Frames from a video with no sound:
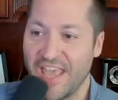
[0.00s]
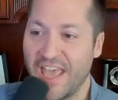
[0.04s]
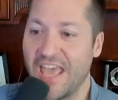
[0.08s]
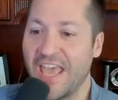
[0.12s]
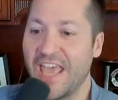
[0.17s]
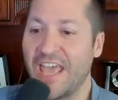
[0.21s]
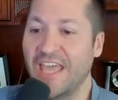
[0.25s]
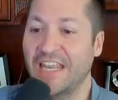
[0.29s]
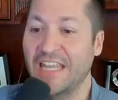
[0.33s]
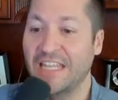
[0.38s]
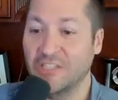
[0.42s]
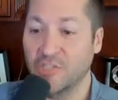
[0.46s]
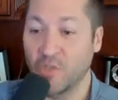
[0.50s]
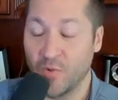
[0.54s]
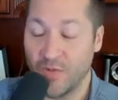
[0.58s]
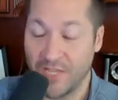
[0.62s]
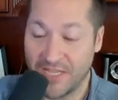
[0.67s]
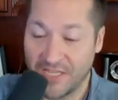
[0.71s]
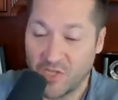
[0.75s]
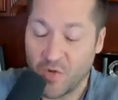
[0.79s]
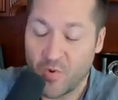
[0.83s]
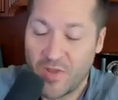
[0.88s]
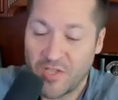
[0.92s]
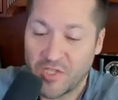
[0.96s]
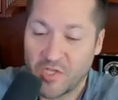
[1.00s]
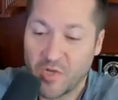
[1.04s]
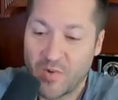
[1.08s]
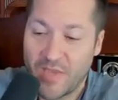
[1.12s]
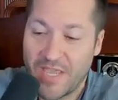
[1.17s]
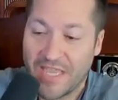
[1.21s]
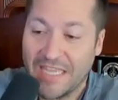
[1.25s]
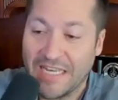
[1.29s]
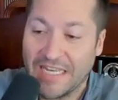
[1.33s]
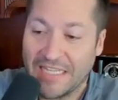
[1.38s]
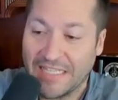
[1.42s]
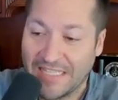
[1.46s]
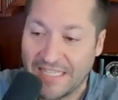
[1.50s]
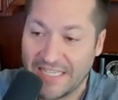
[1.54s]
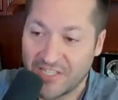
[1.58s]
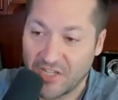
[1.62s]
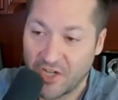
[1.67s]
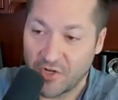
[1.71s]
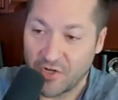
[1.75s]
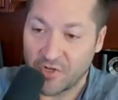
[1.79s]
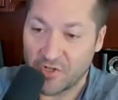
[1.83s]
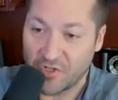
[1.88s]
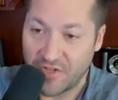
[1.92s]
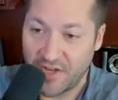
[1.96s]
and so it can at least
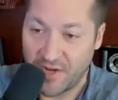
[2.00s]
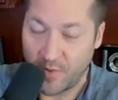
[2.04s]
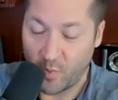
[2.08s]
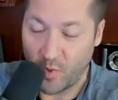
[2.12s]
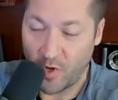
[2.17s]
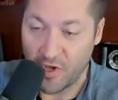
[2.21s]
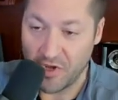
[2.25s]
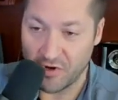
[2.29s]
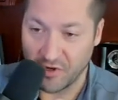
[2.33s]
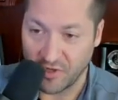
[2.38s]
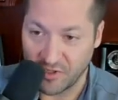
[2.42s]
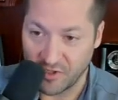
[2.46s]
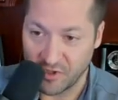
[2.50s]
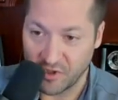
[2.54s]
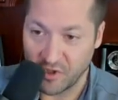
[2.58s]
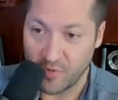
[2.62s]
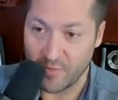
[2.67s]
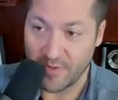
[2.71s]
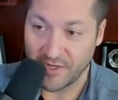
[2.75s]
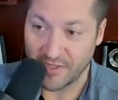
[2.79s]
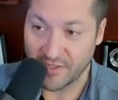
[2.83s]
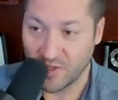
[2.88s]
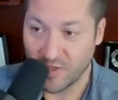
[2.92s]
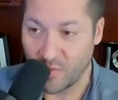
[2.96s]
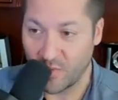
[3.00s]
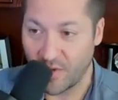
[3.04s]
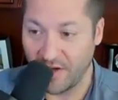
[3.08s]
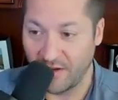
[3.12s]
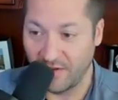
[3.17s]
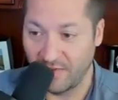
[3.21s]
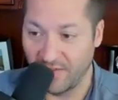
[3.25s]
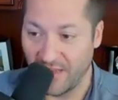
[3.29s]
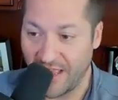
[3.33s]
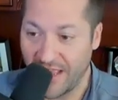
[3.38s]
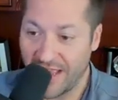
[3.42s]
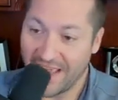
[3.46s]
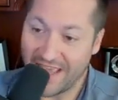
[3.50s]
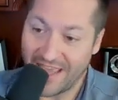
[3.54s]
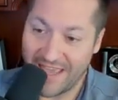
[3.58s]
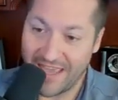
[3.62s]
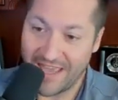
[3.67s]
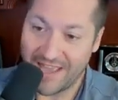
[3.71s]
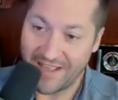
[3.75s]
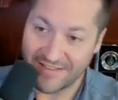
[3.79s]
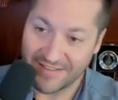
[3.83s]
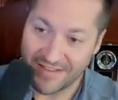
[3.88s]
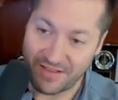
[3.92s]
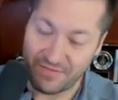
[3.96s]
understand what you're consuming. So when a
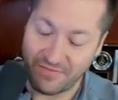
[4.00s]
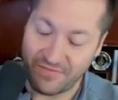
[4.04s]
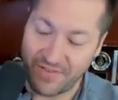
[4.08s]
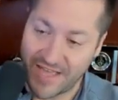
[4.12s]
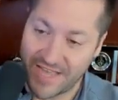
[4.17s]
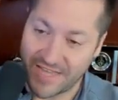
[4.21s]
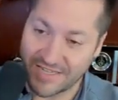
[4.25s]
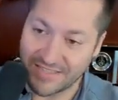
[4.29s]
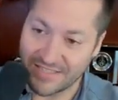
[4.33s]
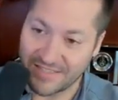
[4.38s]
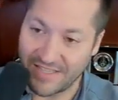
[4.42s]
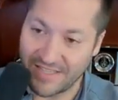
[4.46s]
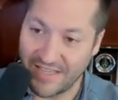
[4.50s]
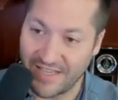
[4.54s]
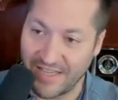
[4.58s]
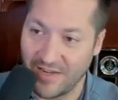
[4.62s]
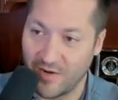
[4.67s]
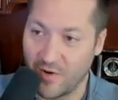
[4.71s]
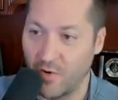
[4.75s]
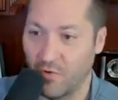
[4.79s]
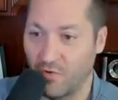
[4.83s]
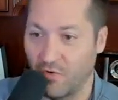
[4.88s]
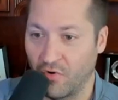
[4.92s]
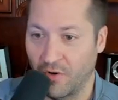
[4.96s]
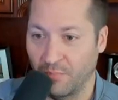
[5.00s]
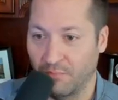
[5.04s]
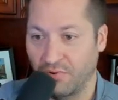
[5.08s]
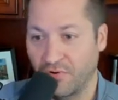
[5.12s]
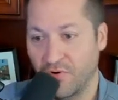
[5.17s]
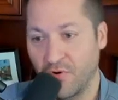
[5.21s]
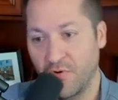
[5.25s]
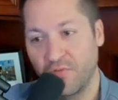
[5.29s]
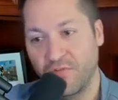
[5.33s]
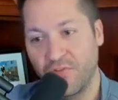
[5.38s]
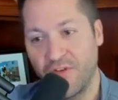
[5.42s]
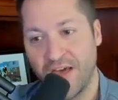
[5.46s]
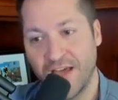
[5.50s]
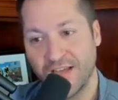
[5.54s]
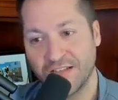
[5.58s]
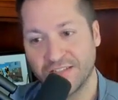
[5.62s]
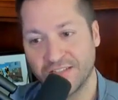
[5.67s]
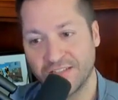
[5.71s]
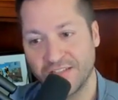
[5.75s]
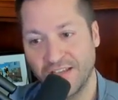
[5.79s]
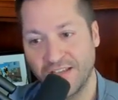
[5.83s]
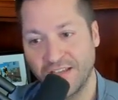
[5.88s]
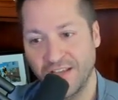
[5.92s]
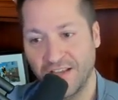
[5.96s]
anti-vax thing or a pro-vax
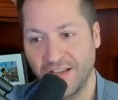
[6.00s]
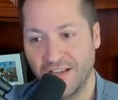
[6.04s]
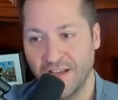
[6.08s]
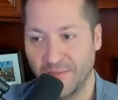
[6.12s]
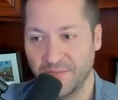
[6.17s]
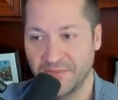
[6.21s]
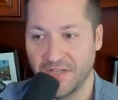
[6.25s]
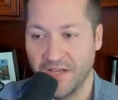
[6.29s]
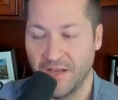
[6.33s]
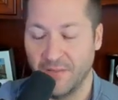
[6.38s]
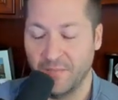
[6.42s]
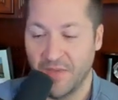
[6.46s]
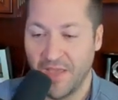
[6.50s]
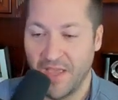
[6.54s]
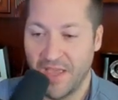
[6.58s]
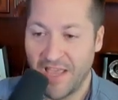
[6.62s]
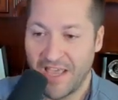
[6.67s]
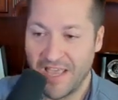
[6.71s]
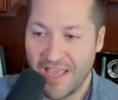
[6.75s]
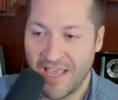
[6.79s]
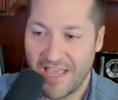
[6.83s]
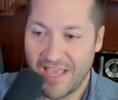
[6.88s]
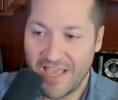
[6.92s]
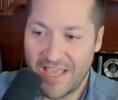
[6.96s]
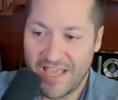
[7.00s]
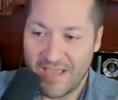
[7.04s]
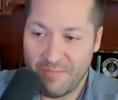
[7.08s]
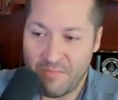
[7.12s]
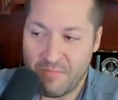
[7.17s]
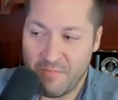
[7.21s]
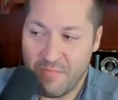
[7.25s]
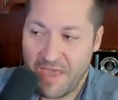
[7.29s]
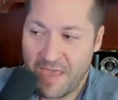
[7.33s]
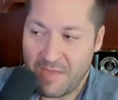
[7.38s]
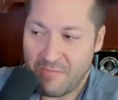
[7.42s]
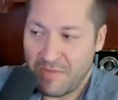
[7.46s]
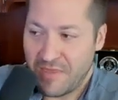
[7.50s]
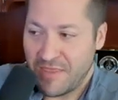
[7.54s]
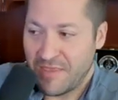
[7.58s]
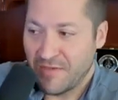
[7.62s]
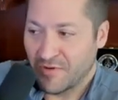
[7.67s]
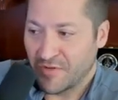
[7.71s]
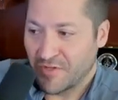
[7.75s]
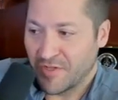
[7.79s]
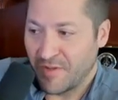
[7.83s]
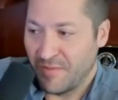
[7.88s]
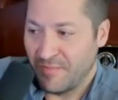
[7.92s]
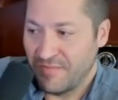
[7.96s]
thing comes up, maybe
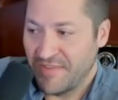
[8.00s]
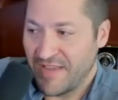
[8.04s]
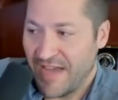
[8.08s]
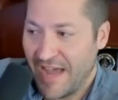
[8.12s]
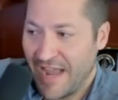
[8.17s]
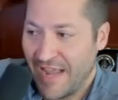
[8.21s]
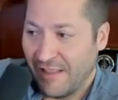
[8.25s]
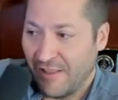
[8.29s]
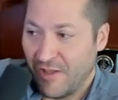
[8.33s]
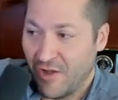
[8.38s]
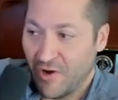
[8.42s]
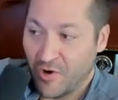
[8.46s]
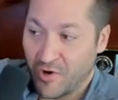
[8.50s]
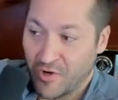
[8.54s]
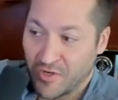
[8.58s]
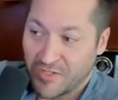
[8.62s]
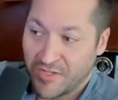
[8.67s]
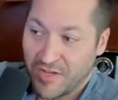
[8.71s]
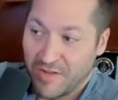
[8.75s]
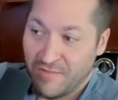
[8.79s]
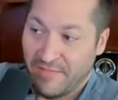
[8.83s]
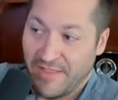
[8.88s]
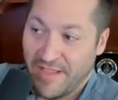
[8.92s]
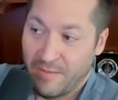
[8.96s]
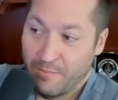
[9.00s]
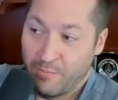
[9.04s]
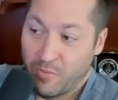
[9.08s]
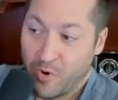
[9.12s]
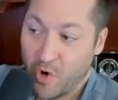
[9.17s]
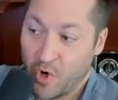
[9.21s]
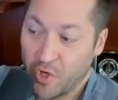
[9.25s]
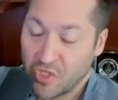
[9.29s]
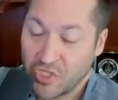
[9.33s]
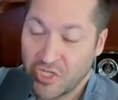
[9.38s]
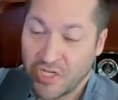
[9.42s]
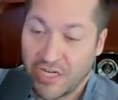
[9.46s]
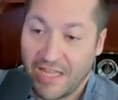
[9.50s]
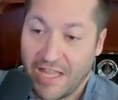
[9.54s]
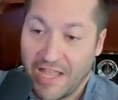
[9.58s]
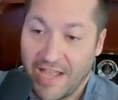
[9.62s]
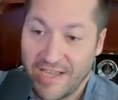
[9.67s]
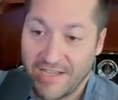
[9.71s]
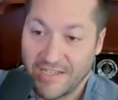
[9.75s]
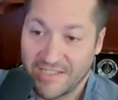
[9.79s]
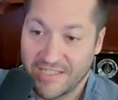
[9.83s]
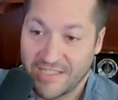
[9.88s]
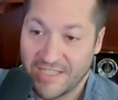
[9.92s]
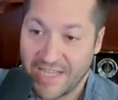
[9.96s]
there's some dialogue or some like
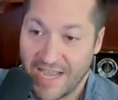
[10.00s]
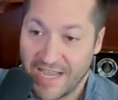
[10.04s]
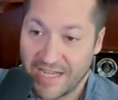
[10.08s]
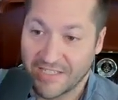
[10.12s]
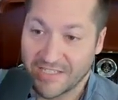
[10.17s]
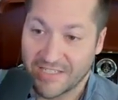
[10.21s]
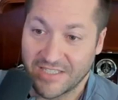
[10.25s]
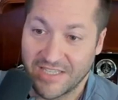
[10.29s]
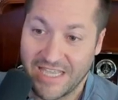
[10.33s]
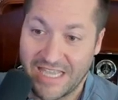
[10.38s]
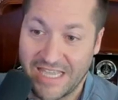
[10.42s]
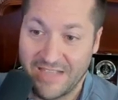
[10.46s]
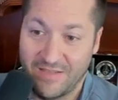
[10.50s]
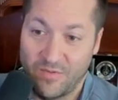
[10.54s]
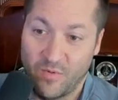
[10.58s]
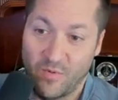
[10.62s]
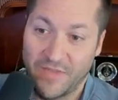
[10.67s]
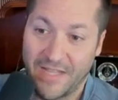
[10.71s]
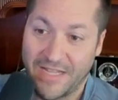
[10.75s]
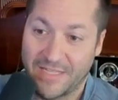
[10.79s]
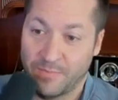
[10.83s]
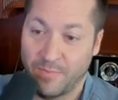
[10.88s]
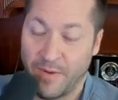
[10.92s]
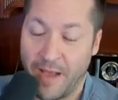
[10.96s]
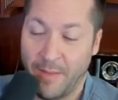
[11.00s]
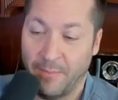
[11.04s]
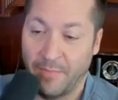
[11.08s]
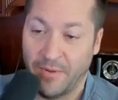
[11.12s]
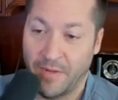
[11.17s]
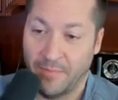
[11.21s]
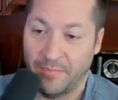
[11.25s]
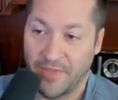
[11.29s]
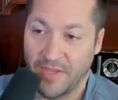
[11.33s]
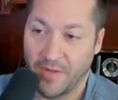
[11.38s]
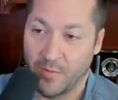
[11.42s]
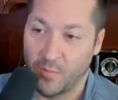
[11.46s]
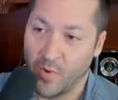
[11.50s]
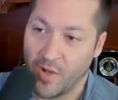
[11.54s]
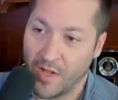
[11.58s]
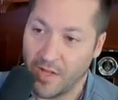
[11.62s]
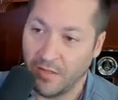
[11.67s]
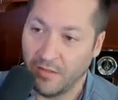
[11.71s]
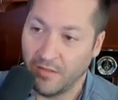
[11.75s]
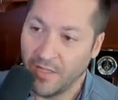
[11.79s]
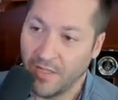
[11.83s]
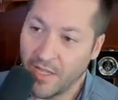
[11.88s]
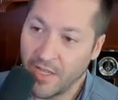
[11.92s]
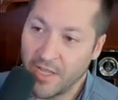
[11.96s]
personalized text that's popping up like,
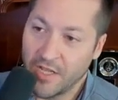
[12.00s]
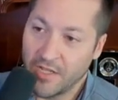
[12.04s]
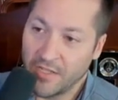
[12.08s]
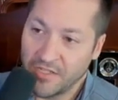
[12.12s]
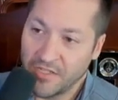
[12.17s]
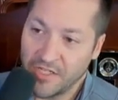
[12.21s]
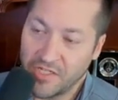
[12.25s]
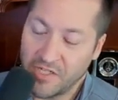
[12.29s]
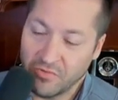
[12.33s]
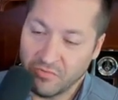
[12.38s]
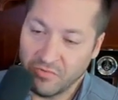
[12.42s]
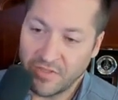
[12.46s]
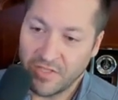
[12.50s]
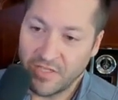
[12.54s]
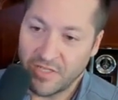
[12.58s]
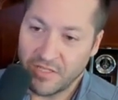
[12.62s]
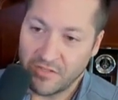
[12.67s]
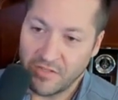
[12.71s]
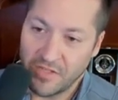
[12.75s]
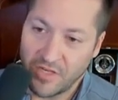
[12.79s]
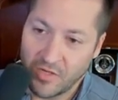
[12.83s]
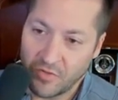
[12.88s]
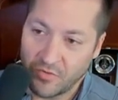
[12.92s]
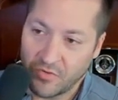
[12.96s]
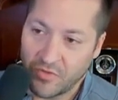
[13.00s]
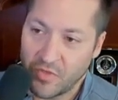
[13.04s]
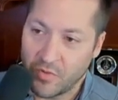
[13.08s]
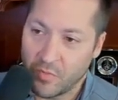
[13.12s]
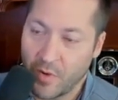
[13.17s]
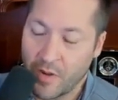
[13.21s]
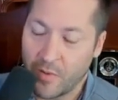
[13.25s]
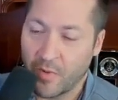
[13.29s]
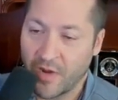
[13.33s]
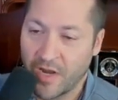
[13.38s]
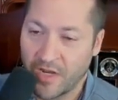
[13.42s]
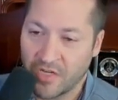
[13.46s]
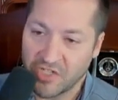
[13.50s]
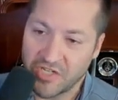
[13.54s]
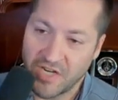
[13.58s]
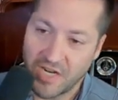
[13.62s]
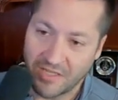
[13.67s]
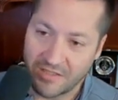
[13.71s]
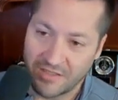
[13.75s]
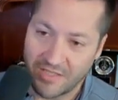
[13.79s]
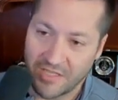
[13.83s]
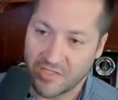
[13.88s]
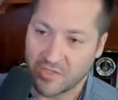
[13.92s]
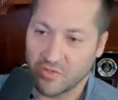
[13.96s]
well, did you really, you might want to
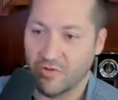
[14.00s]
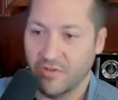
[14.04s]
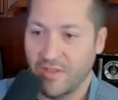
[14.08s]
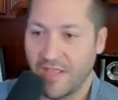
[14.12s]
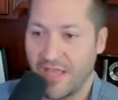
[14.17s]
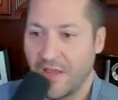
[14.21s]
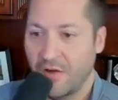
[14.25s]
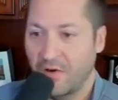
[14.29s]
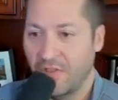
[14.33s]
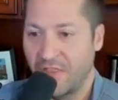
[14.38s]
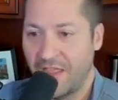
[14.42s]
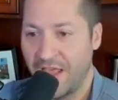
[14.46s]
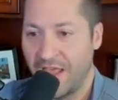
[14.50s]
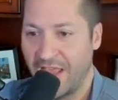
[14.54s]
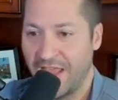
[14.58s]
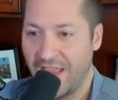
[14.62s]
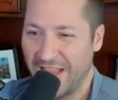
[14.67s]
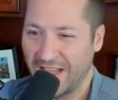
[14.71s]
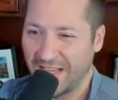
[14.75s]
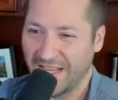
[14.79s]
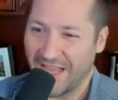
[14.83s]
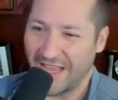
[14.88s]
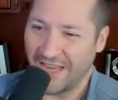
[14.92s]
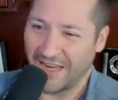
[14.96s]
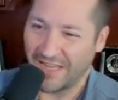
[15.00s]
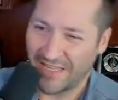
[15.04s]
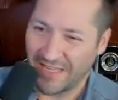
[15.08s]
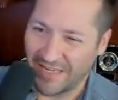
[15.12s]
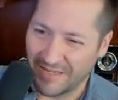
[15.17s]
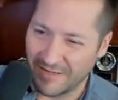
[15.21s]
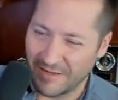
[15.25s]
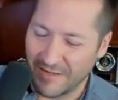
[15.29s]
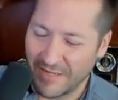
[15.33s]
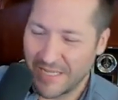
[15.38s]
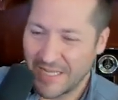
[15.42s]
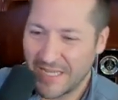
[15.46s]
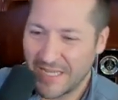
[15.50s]
check this or that, and it kind of can